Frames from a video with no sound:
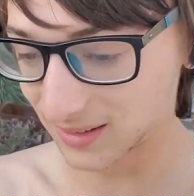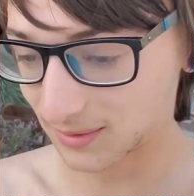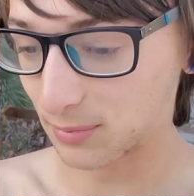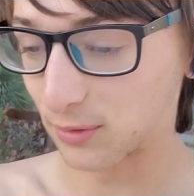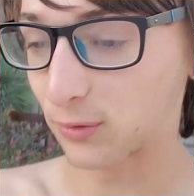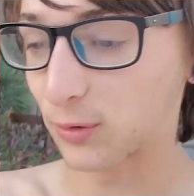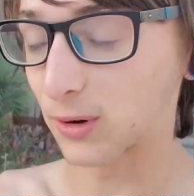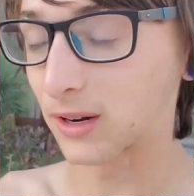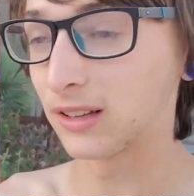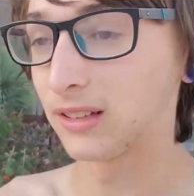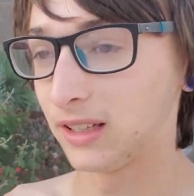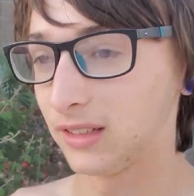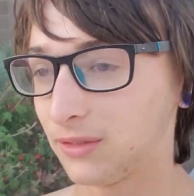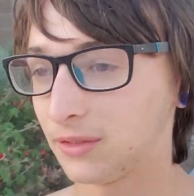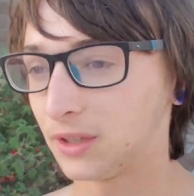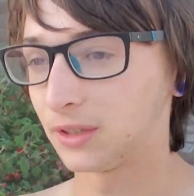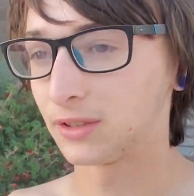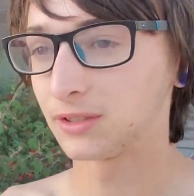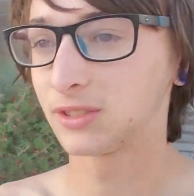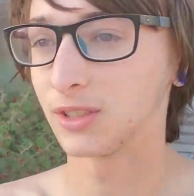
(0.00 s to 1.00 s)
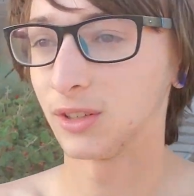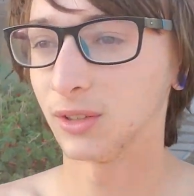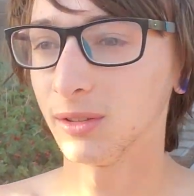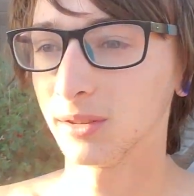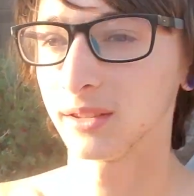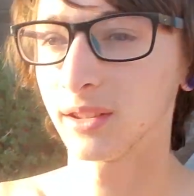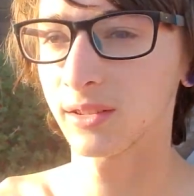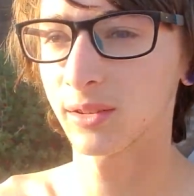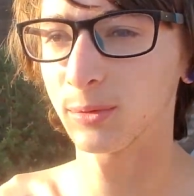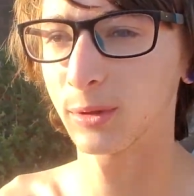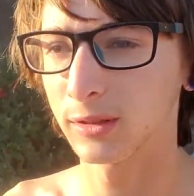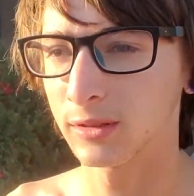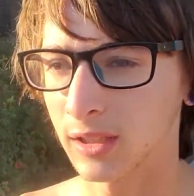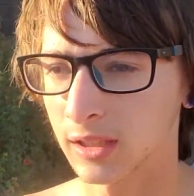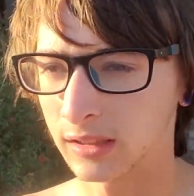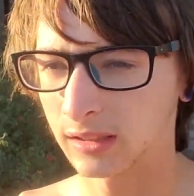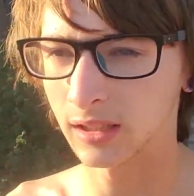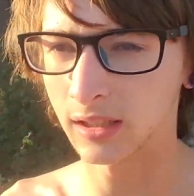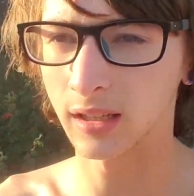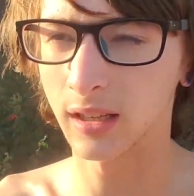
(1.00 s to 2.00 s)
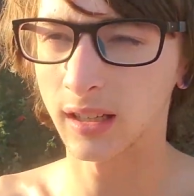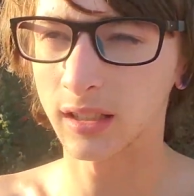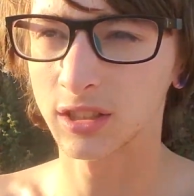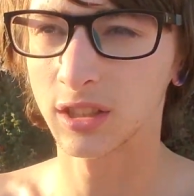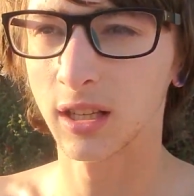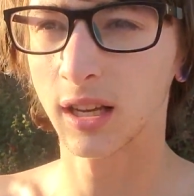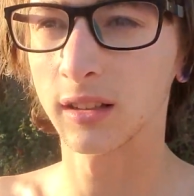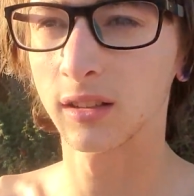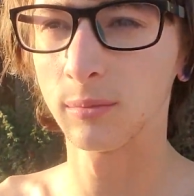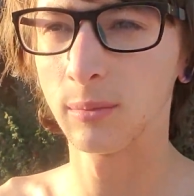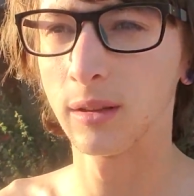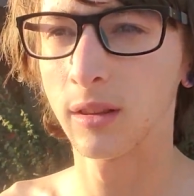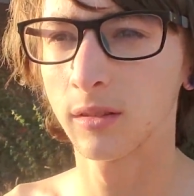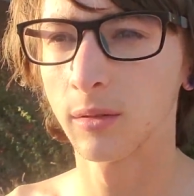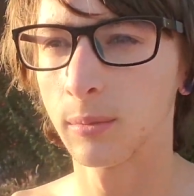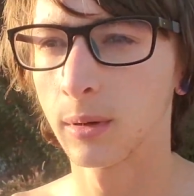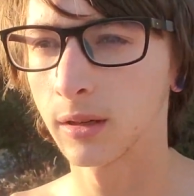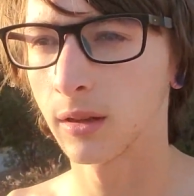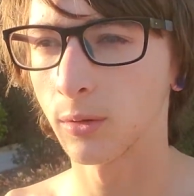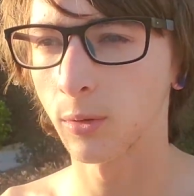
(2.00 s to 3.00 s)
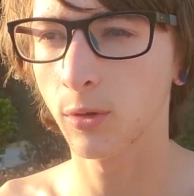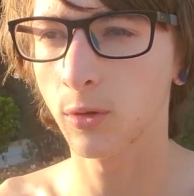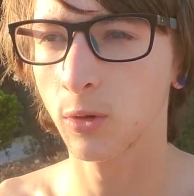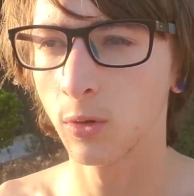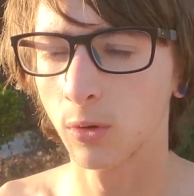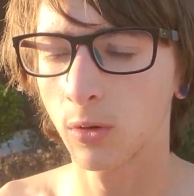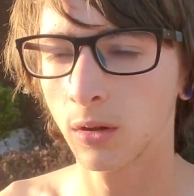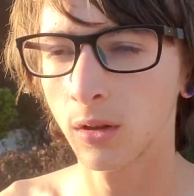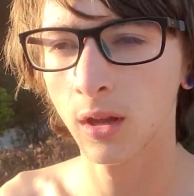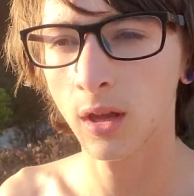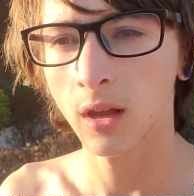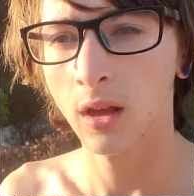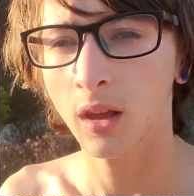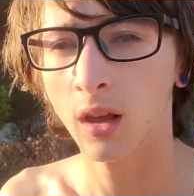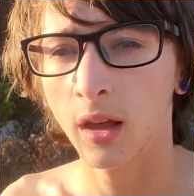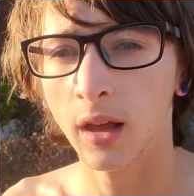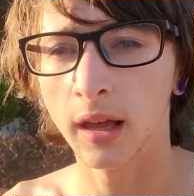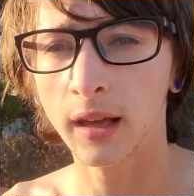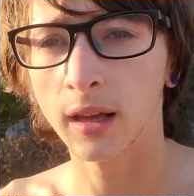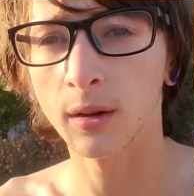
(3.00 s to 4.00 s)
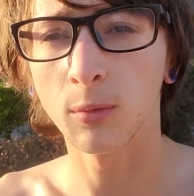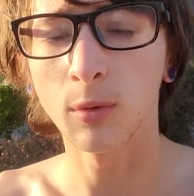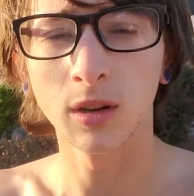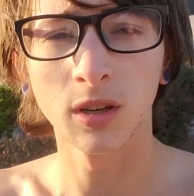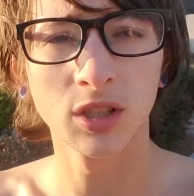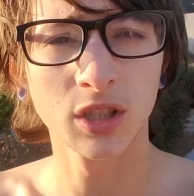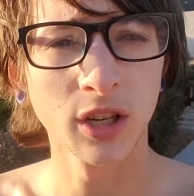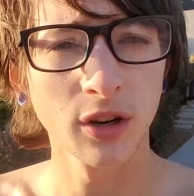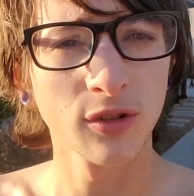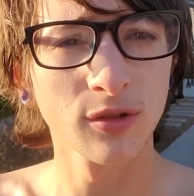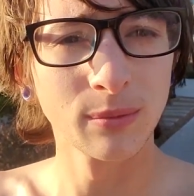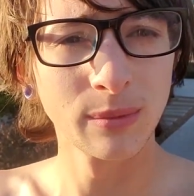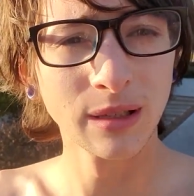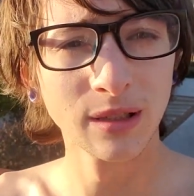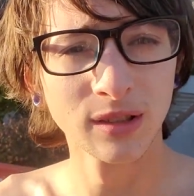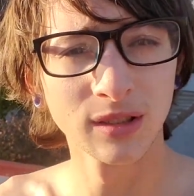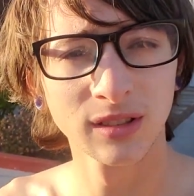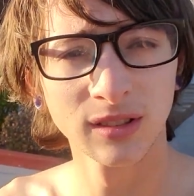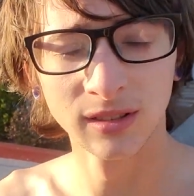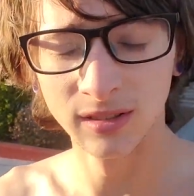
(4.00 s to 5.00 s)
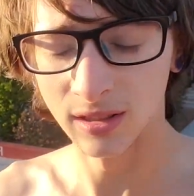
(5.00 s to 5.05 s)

before I leave here. So it's really tight that I actually got to meet somebody that was cool and wanted to share some beers.